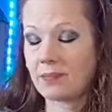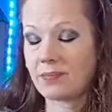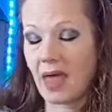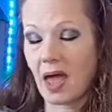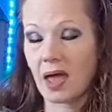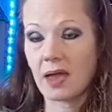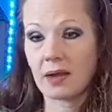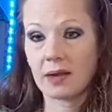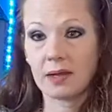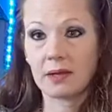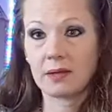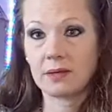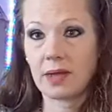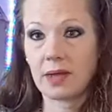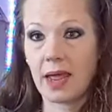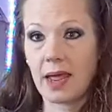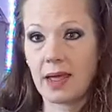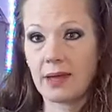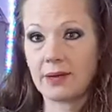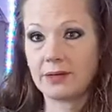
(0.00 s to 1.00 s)
that
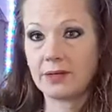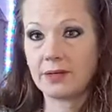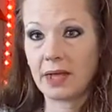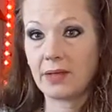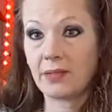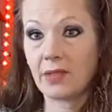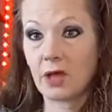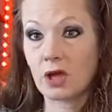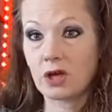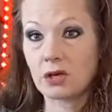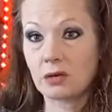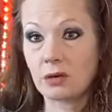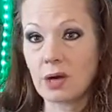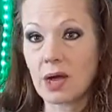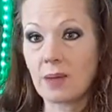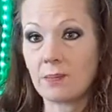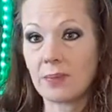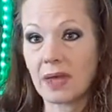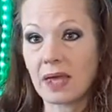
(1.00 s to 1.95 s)
in their grip,